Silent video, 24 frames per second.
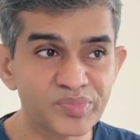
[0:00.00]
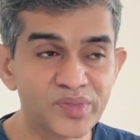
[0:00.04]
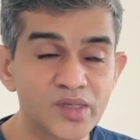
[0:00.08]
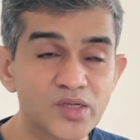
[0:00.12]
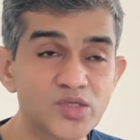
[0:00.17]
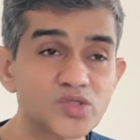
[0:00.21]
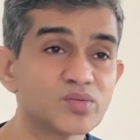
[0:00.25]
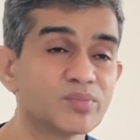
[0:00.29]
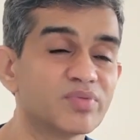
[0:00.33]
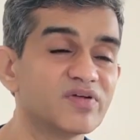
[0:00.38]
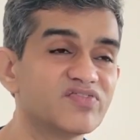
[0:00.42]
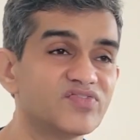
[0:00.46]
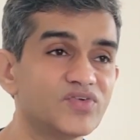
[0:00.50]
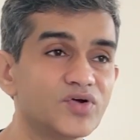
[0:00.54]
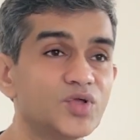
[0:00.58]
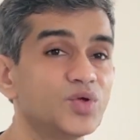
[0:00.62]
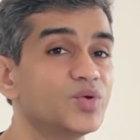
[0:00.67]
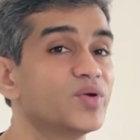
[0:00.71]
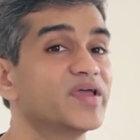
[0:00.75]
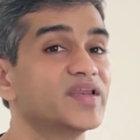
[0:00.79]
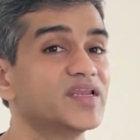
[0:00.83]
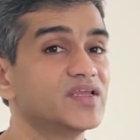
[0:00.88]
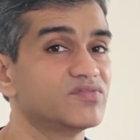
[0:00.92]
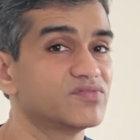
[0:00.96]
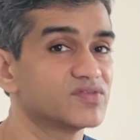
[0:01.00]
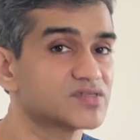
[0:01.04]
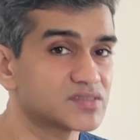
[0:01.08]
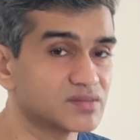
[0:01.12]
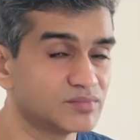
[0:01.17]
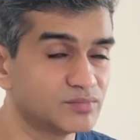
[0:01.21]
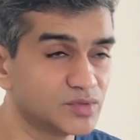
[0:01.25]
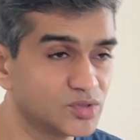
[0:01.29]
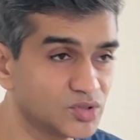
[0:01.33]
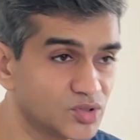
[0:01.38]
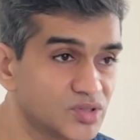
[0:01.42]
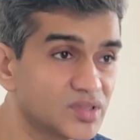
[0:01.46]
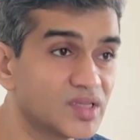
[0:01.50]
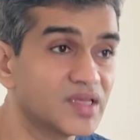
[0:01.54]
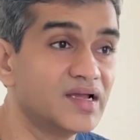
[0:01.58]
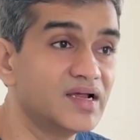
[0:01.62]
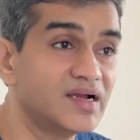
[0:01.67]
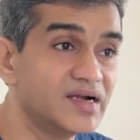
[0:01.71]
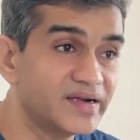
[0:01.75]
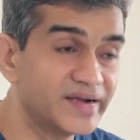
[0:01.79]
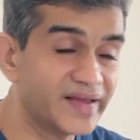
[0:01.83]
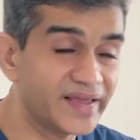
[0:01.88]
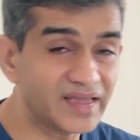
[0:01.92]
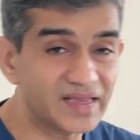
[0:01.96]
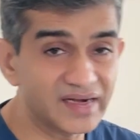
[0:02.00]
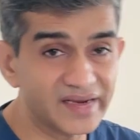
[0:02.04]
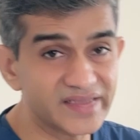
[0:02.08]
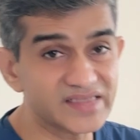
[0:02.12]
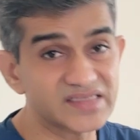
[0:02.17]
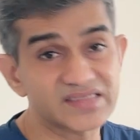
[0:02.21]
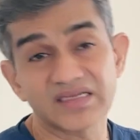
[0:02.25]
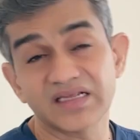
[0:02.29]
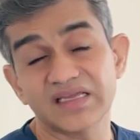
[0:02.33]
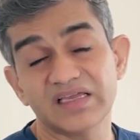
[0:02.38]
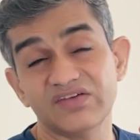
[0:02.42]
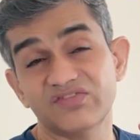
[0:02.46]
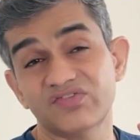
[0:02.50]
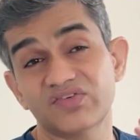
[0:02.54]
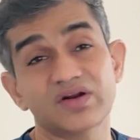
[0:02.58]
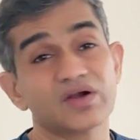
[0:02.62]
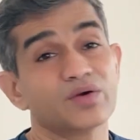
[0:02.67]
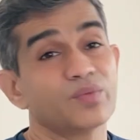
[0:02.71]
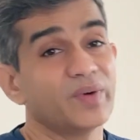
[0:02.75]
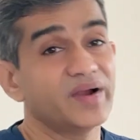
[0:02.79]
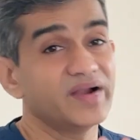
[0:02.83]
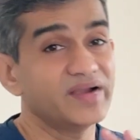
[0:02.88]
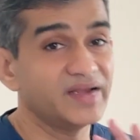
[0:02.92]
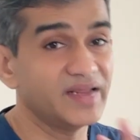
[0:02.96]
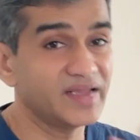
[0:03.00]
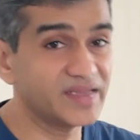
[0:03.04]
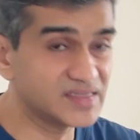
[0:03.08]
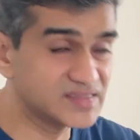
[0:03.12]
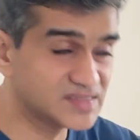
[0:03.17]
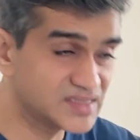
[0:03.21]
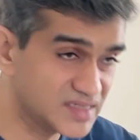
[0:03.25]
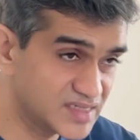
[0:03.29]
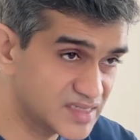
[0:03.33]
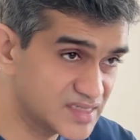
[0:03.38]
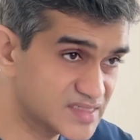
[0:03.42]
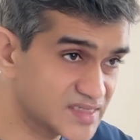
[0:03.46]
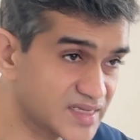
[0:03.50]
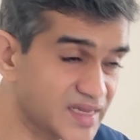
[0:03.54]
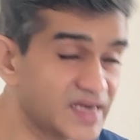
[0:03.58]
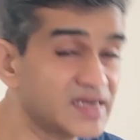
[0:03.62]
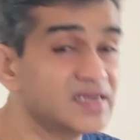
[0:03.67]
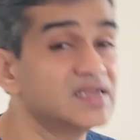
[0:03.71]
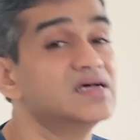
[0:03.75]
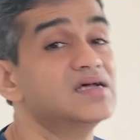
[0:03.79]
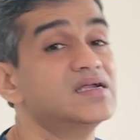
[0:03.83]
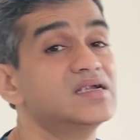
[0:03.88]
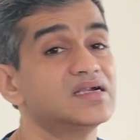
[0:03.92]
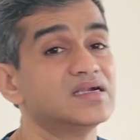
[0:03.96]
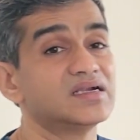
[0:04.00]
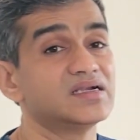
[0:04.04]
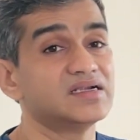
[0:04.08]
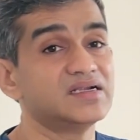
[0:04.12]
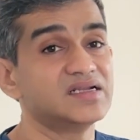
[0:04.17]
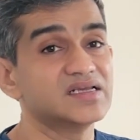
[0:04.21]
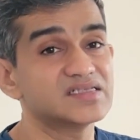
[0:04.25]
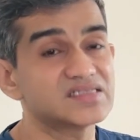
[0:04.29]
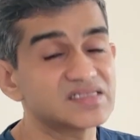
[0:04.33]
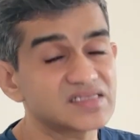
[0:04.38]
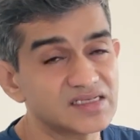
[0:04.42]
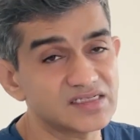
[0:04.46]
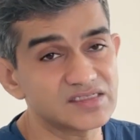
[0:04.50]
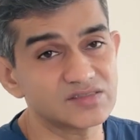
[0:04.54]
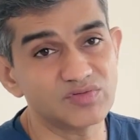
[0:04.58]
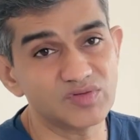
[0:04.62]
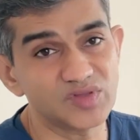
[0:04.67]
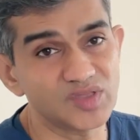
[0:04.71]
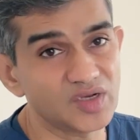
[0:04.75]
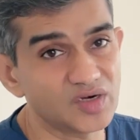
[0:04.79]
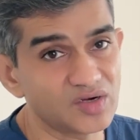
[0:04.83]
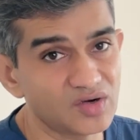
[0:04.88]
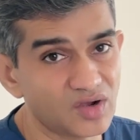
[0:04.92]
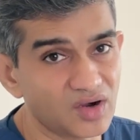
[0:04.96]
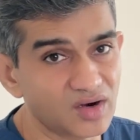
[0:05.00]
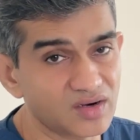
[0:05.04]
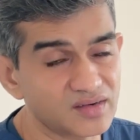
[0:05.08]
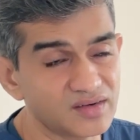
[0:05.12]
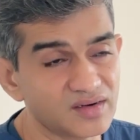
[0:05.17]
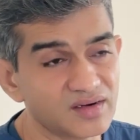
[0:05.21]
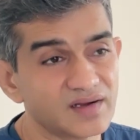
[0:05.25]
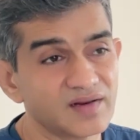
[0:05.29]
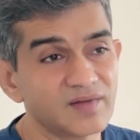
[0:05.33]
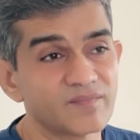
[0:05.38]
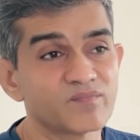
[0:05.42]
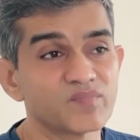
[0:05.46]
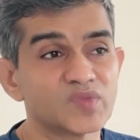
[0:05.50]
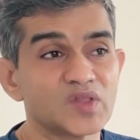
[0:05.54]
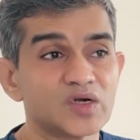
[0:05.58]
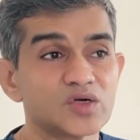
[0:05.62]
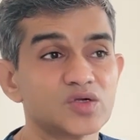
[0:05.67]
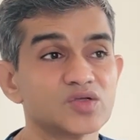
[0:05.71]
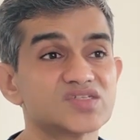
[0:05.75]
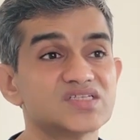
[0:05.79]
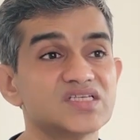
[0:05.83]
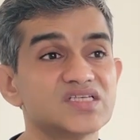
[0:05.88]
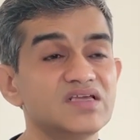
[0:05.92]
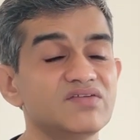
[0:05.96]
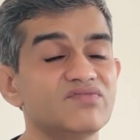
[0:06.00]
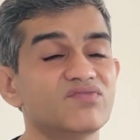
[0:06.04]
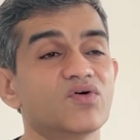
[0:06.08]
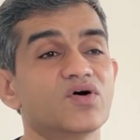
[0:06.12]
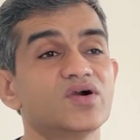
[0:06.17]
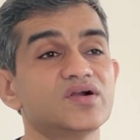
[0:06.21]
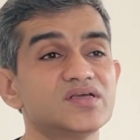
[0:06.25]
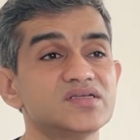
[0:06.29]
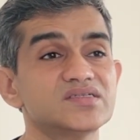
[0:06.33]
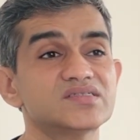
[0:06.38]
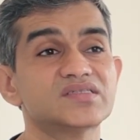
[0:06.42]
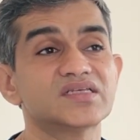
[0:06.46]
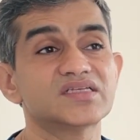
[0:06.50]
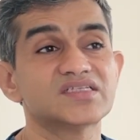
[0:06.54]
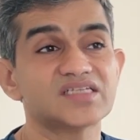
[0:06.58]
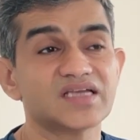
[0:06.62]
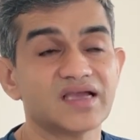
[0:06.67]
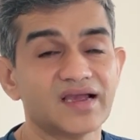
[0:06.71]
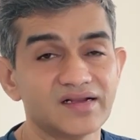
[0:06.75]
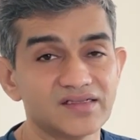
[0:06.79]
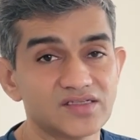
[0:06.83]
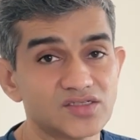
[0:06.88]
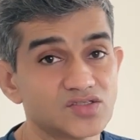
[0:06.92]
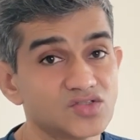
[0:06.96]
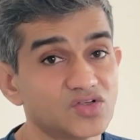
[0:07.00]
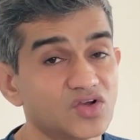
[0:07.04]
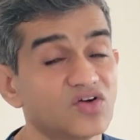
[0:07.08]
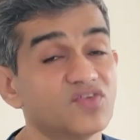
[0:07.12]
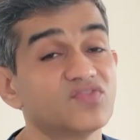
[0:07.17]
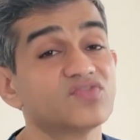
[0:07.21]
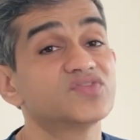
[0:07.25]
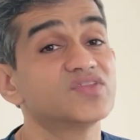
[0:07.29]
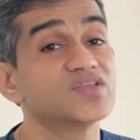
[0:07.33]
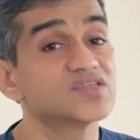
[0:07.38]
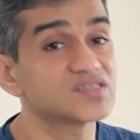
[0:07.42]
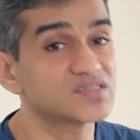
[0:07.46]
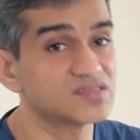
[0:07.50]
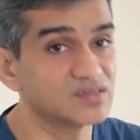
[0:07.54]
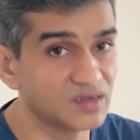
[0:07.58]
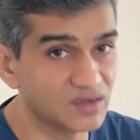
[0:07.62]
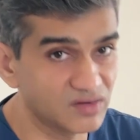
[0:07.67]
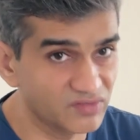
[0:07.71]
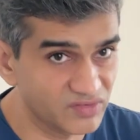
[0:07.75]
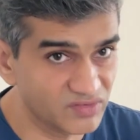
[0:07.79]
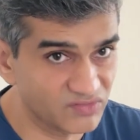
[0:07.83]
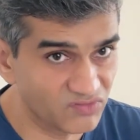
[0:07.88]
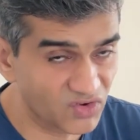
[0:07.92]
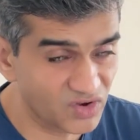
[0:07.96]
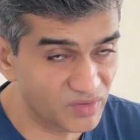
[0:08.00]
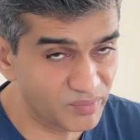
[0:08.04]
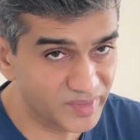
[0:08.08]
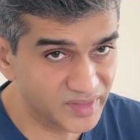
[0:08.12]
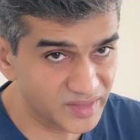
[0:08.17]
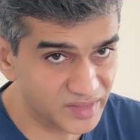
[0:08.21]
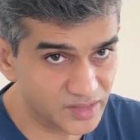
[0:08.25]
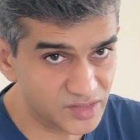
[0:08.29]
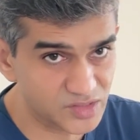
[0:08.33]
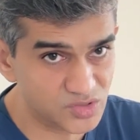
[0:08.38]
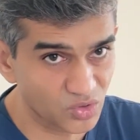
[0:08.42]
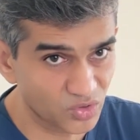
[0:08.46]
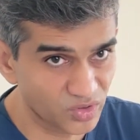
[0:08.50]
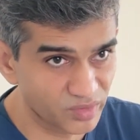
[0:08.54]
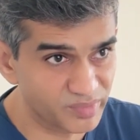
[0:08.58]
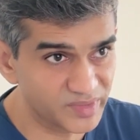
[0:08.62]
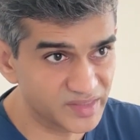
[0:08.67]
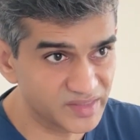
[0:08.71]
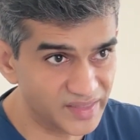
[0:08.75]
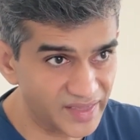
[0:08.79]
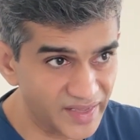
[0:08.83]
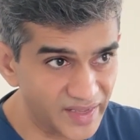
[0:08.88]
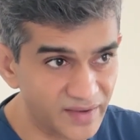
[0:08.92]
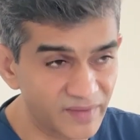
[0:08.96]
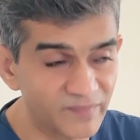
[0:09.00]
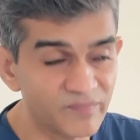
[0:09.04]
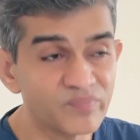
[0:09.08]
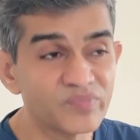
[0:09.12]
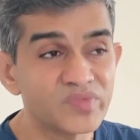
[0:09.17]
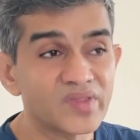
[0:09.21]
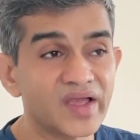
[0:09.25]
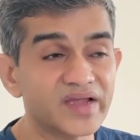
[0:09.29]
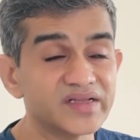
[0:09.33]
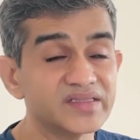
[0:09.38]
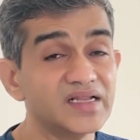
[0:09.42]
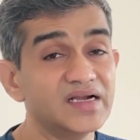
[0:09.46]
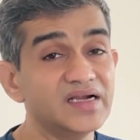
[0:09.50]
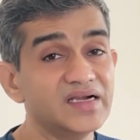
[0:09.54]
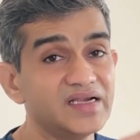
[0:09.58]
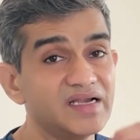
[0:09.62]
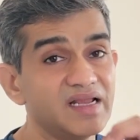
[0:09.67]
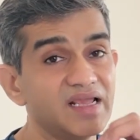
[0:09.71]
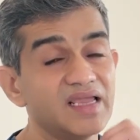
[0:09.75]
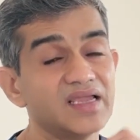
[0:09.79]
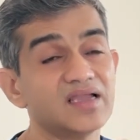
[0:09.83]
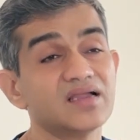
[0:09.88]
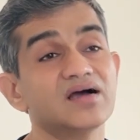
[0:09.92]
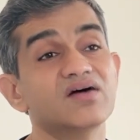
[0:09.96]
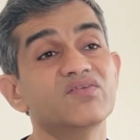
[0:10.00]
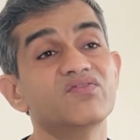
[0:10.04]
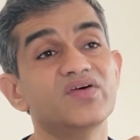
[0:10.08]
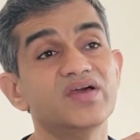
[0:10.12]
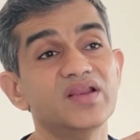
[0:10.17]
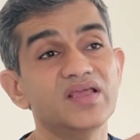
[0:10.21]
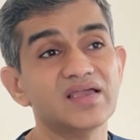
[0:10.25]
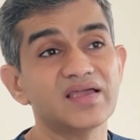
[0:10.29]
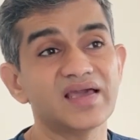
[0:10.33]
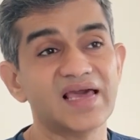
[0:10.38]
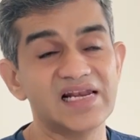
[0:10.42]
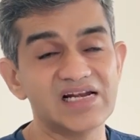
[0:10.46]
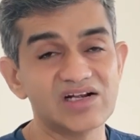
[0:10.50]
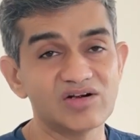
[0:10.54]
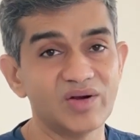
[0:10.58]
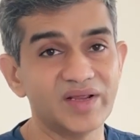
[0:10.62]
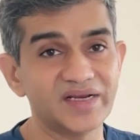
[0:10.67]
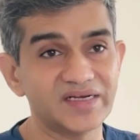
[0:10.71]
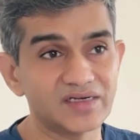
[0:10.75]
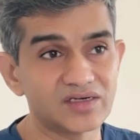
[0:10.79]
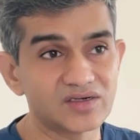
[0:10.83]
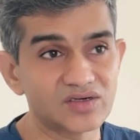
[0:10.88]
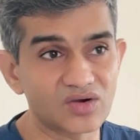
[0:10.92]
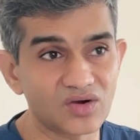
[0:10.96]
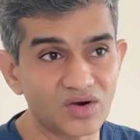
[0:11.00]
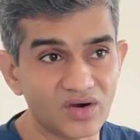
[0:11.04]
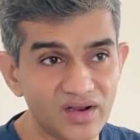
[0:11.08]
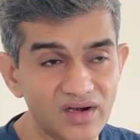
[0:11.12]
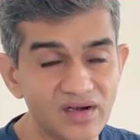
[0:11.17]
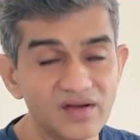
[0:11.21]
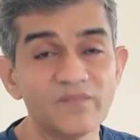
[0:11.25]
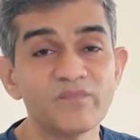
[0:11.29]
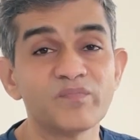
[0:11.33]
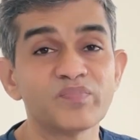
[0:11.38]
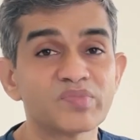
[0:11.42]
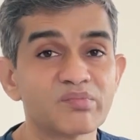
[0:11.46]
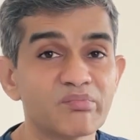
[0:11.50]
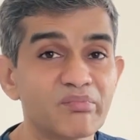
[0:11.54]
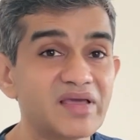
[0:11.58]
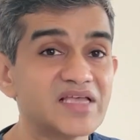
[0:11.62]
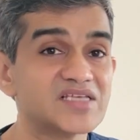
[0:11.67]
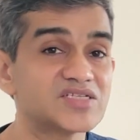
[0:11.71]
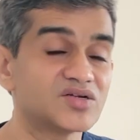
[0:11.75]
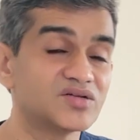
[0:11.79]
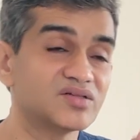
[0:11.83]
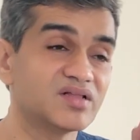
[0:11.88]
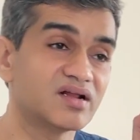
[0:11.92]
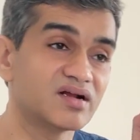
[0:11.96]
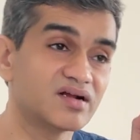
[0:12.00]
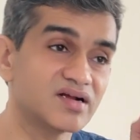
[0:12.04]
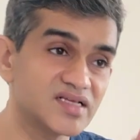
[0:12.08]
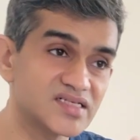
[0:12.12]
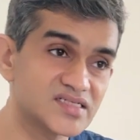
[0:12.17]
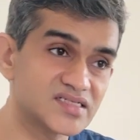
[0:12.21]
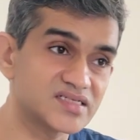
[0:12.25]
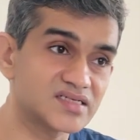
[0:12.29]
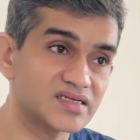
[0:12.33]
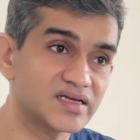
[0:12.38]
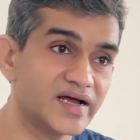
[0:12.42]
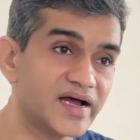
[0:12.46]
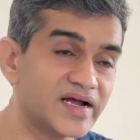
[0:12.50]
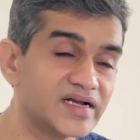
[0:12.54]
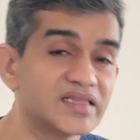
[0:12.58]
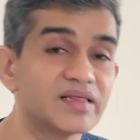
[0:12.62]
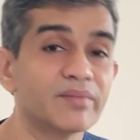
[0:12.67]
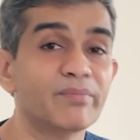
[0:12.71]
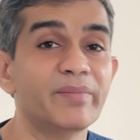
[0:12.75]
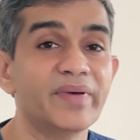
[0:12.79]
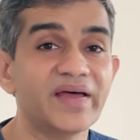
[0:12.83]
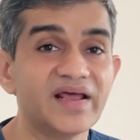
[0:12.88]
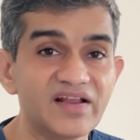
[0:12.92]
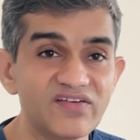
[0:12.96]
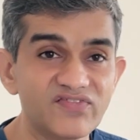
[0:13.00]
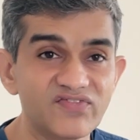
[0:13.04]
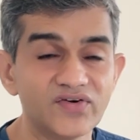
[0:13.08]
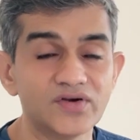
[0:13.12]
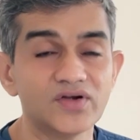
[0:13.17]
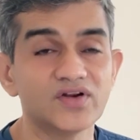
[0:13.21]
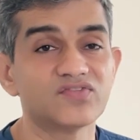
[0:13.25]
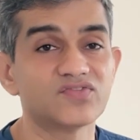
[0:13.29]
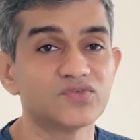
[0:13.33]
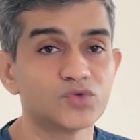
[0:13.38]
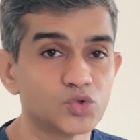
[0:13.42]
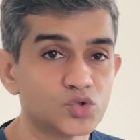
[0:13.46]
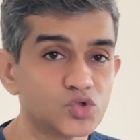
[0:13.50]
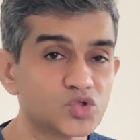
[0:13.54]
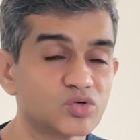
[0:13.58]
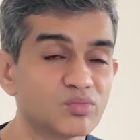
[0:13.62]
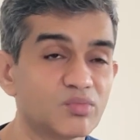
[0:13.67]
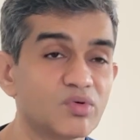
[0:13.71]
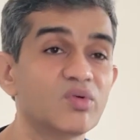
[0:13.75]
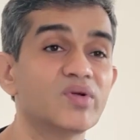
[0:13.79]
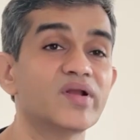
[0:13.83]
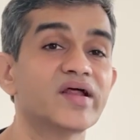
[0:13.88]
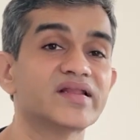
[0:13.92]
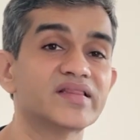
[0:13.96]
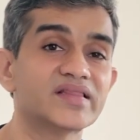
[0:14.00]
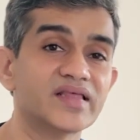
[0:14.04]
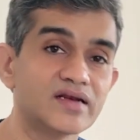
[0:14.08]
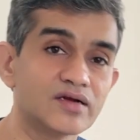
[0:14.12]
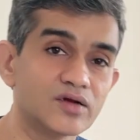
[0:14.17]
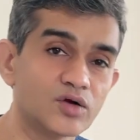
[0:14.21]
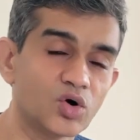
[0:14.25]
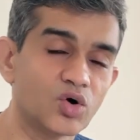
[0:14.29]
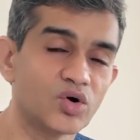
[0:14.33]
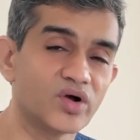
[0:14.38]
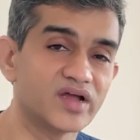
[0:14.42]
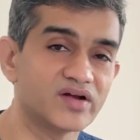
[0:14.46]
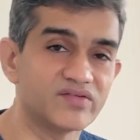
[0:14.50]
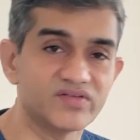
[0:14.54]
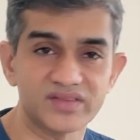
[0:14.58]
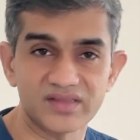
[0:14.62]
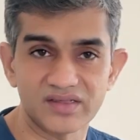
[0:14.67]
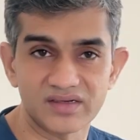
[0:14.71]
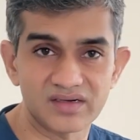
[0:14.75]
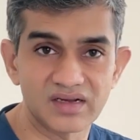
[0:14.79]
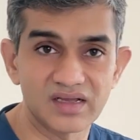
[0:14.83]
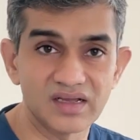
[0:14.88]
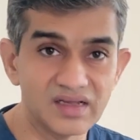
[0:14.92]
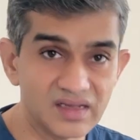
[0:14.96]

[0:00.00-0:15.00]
So before you get your wisdom tooth, take an X-ray if required, take a CT scan, discuss with your doctor to see what is the chances of this nerve involvement that is going to be there, and then take a very calculated call based on the risk and the benefit of tooth removal, and then go ahead with it.